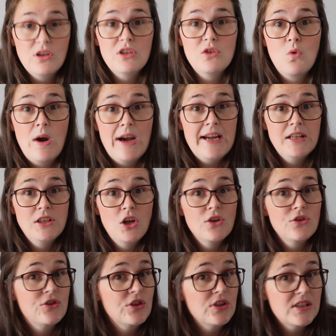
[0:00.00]
there's quite a
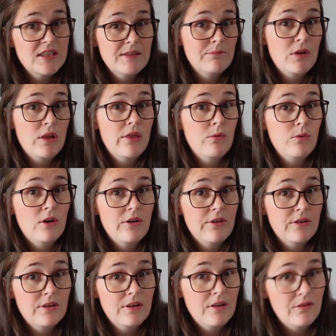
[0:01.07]
lot just in month
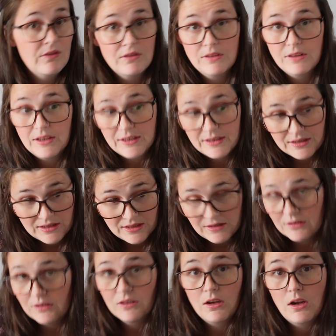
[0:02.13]
one, like
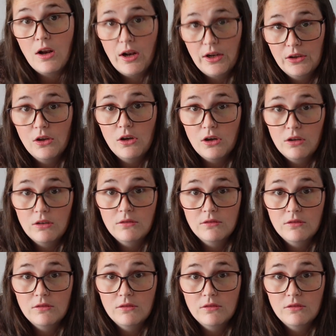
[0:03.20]
a lot.